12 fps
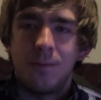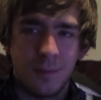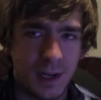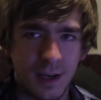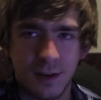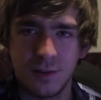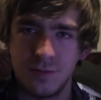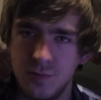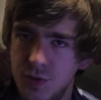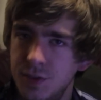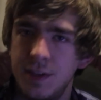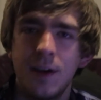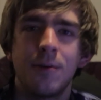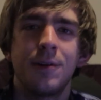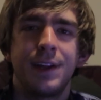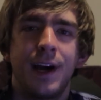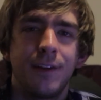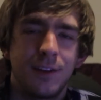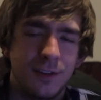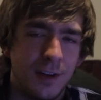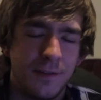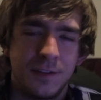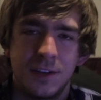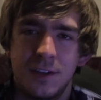We could deal without the
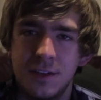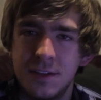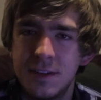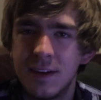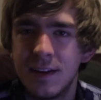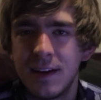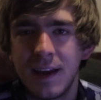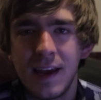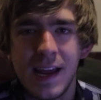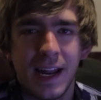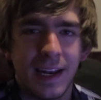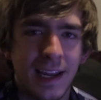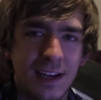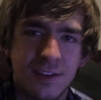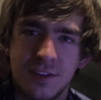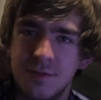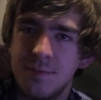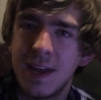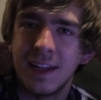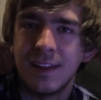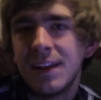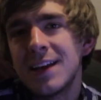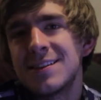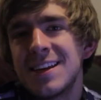surfaces and it just
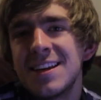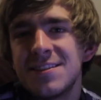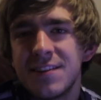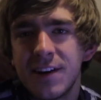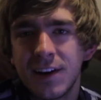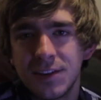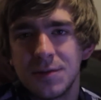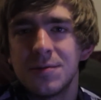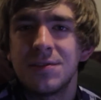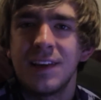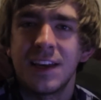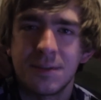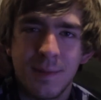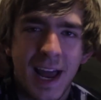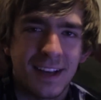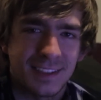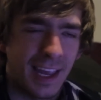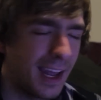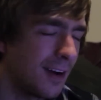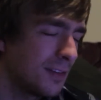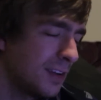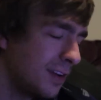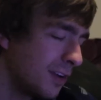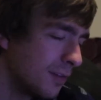made things easier because it was less masking
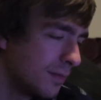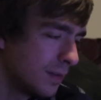out to do.